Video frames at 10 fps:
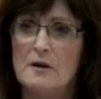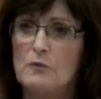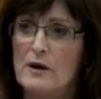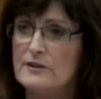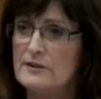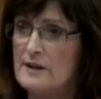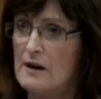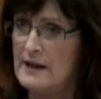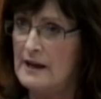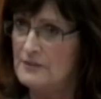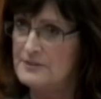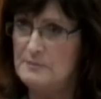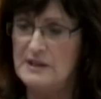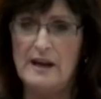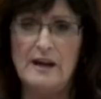whether it's on healthy
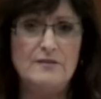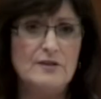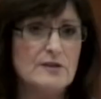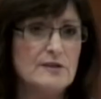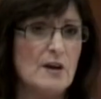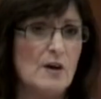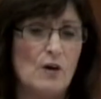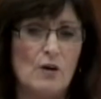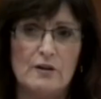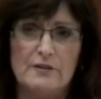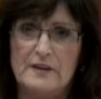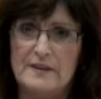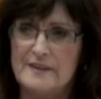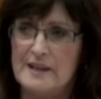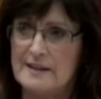behaviors or
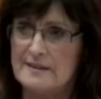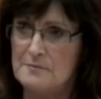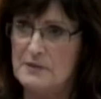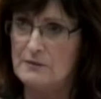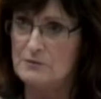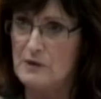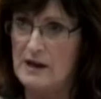if it's about